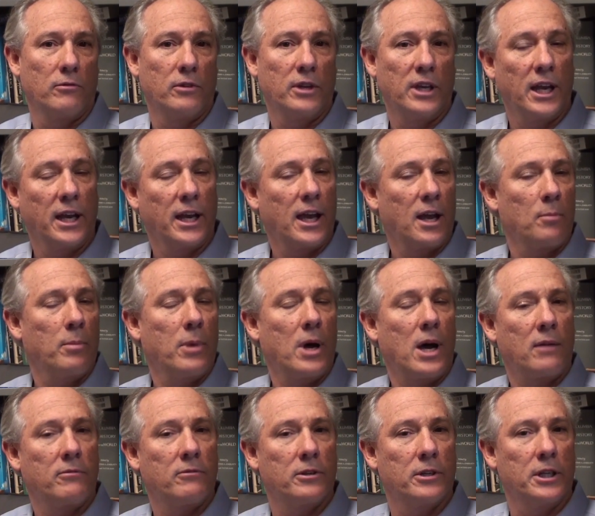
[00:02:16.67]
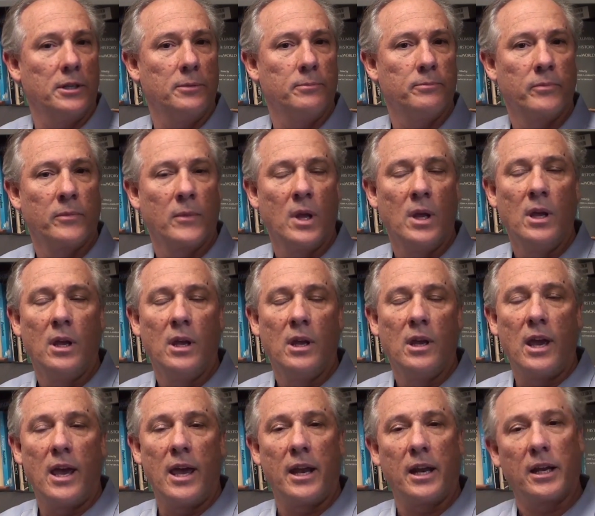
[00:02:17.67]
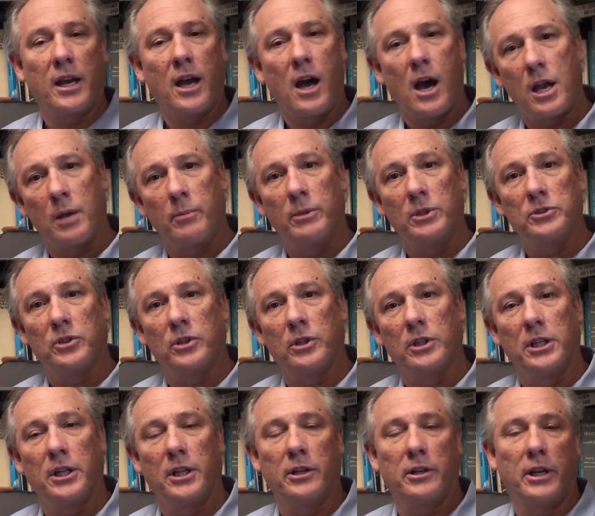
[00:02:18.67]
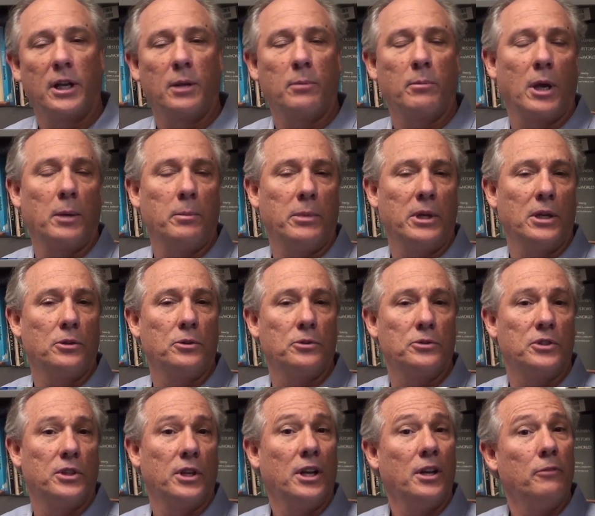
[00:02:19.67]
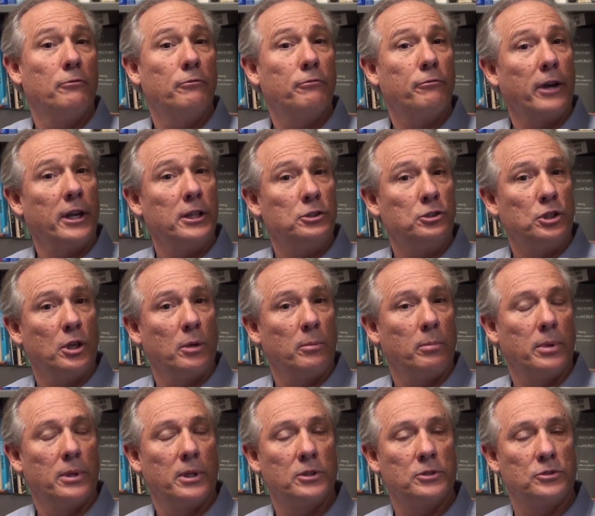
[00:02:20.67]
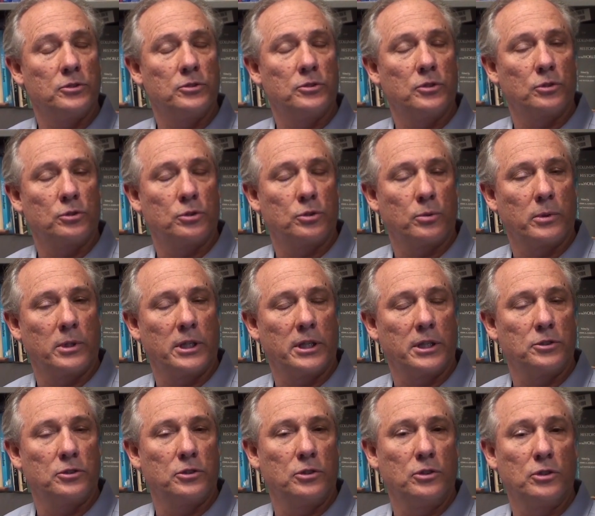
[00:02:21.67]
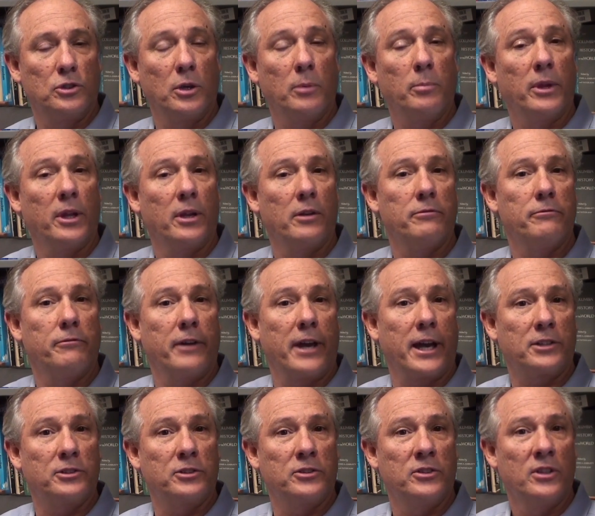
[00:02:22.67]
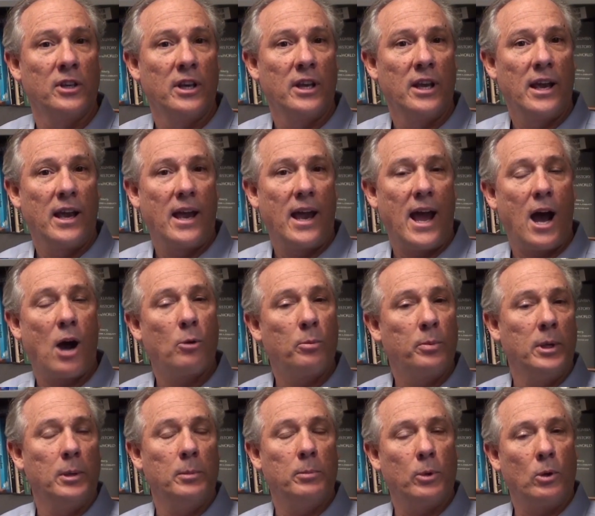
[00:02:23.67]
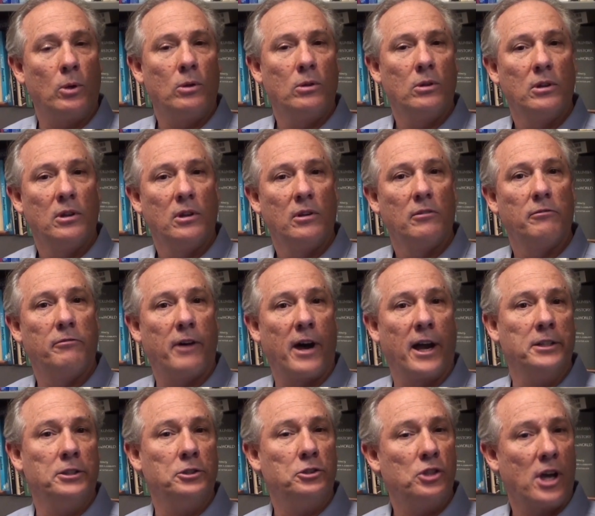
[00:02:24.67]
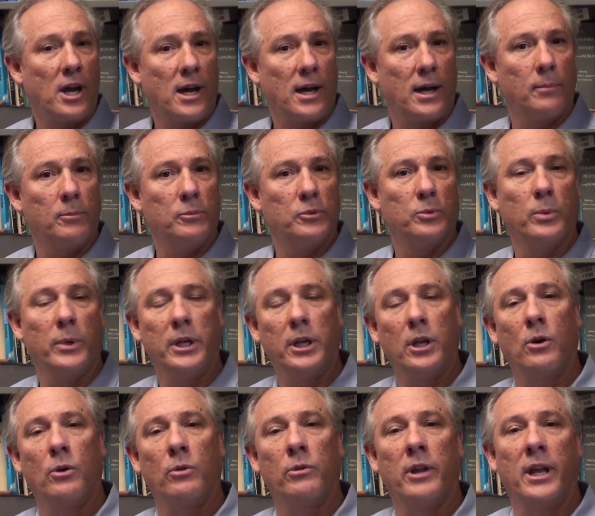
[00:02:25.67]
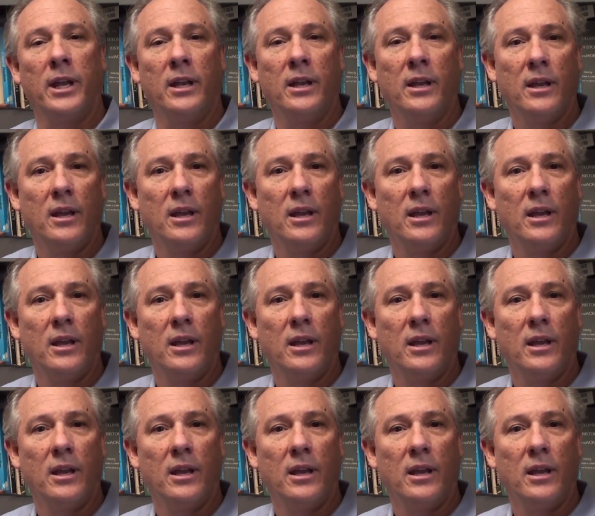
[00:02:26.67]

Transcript: getting out of poverty. An economist, on the other hand, might be interested in friendship as a social relationship that affects how people find jobs. We know that